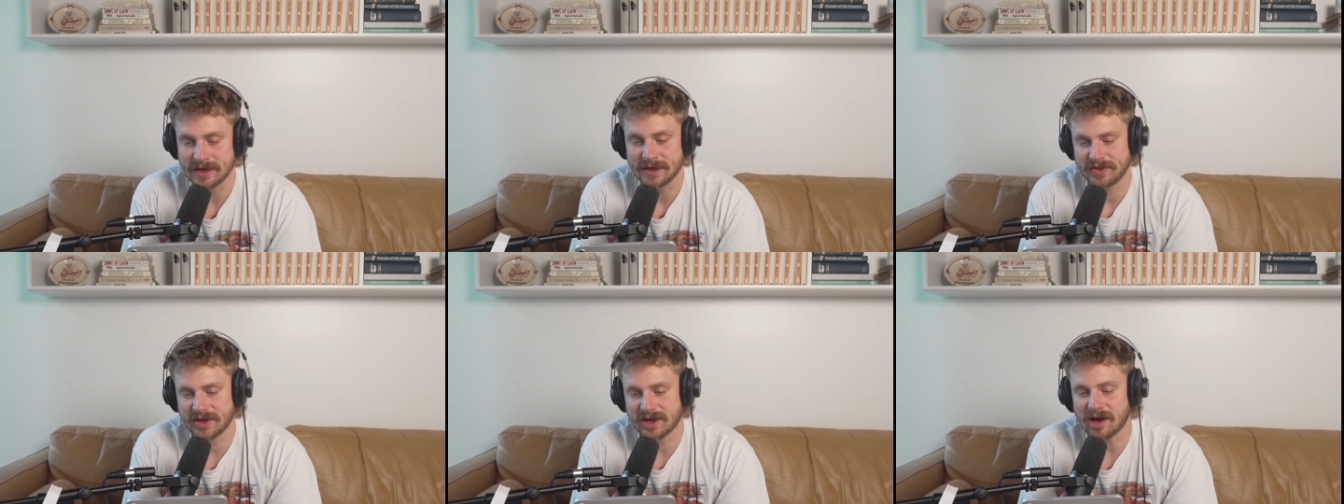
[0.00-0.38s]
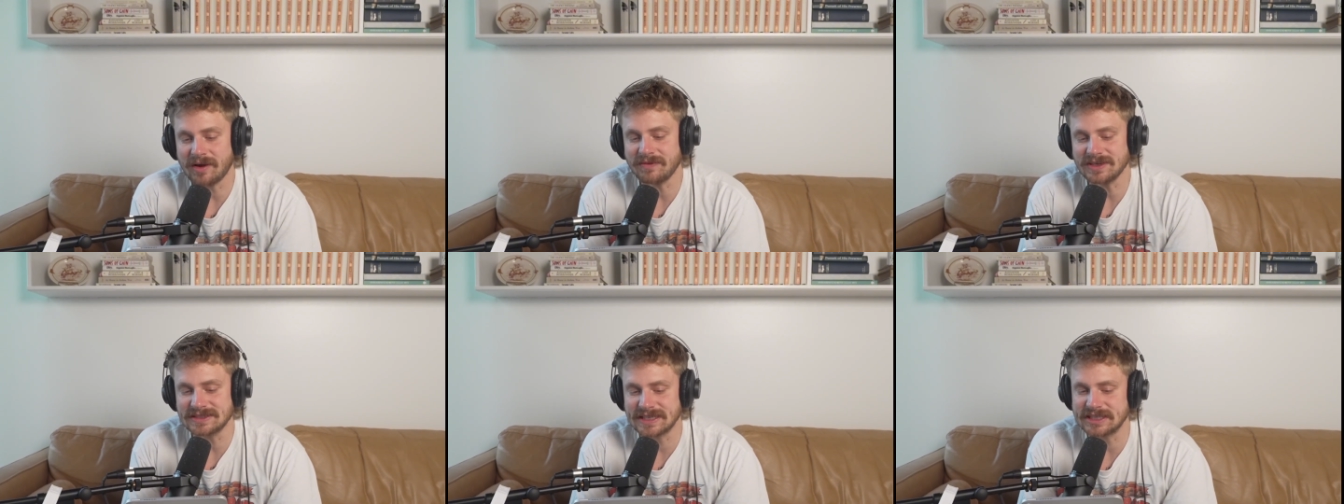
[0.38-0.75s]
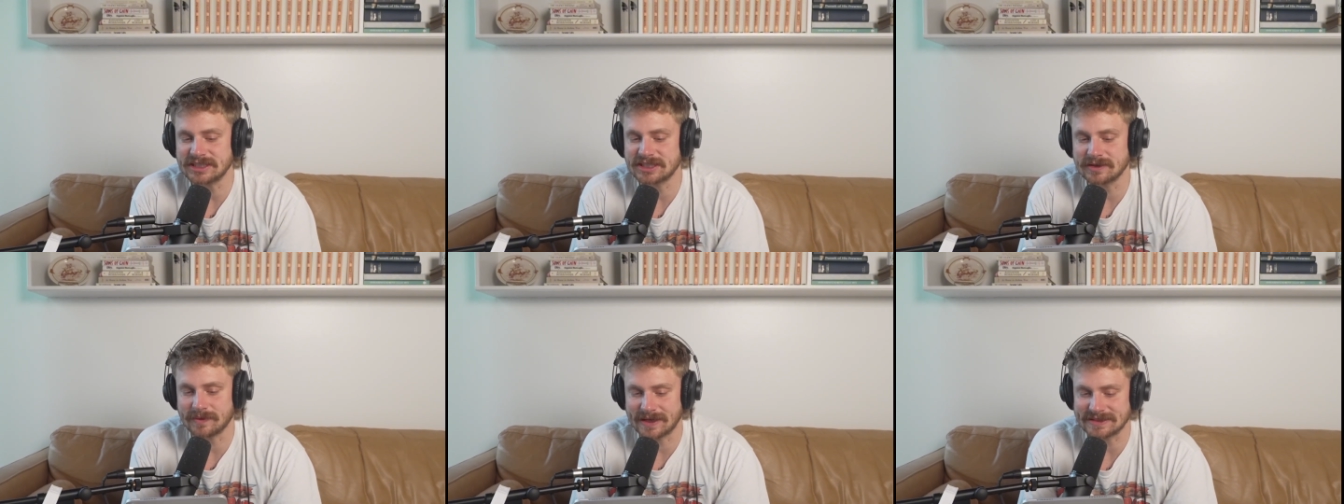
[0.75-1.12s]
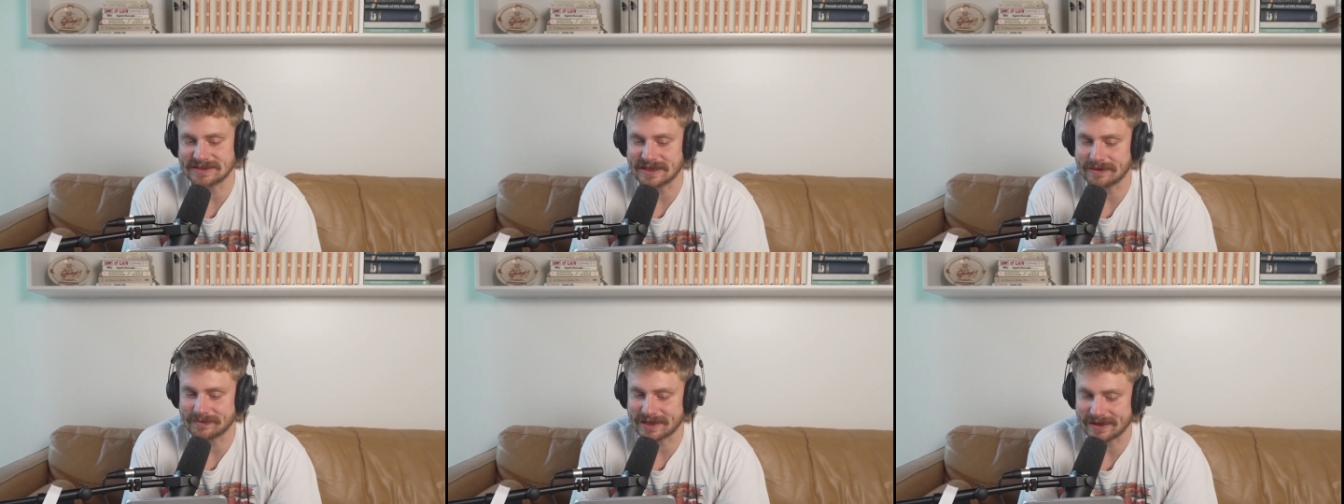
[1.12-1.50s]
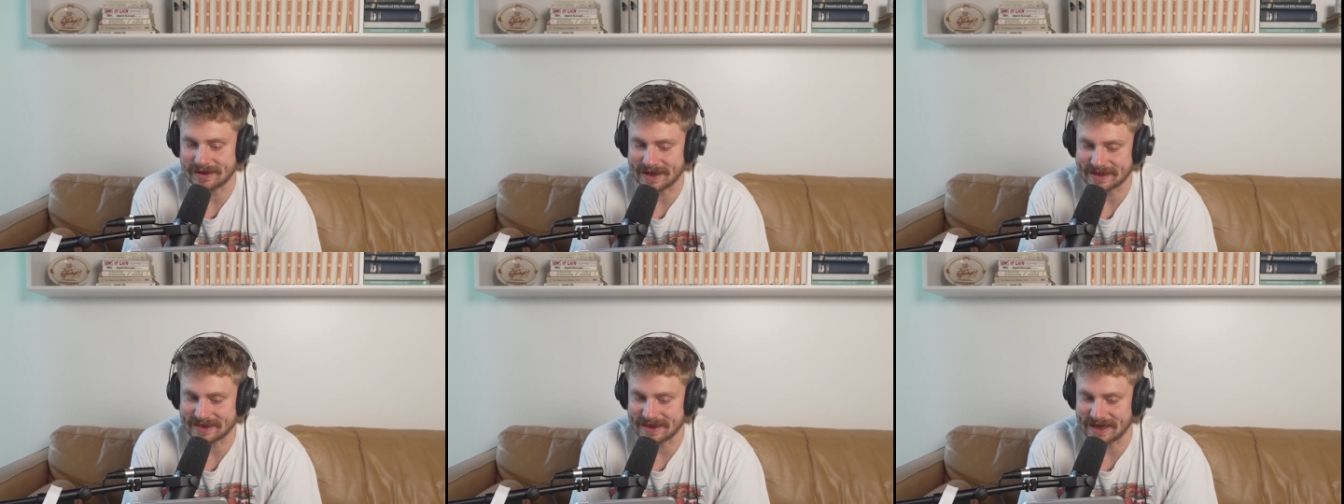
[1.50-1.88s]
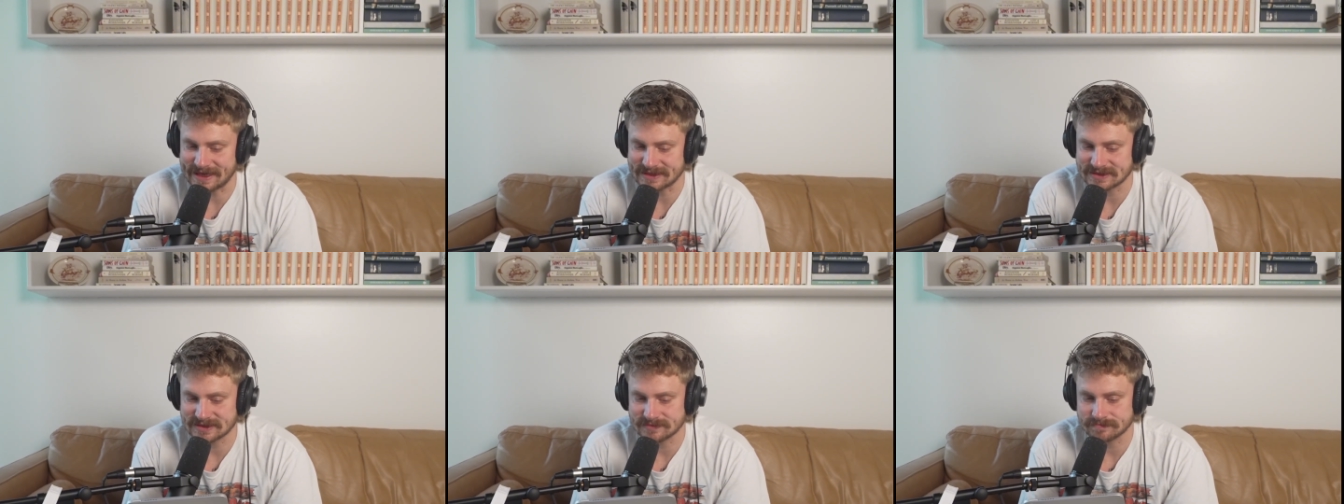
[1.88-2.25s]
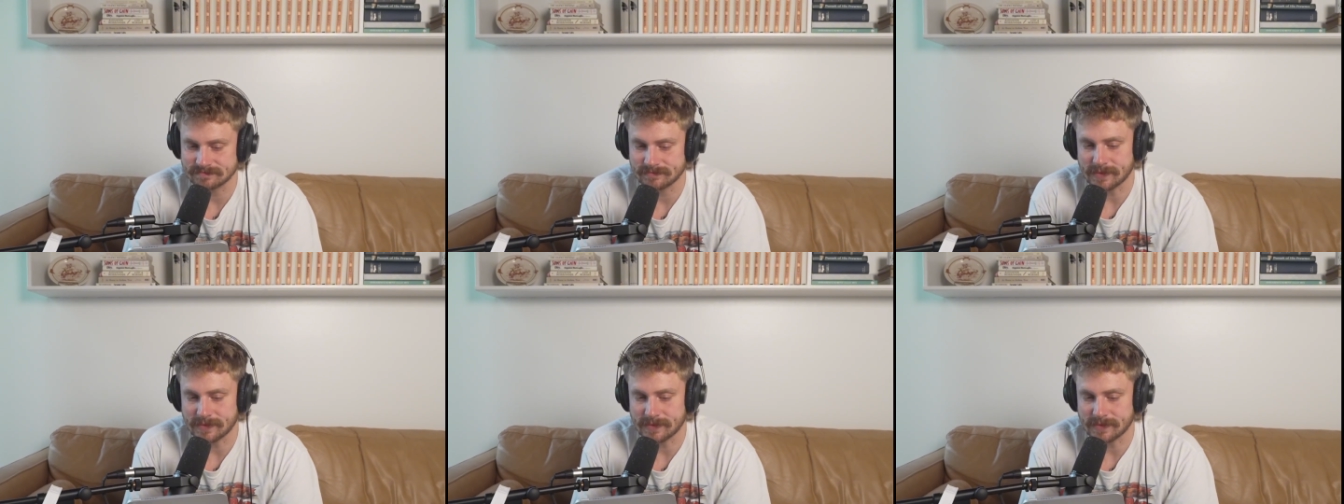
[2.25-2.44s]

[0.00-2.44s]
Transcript: The conversation went something like this.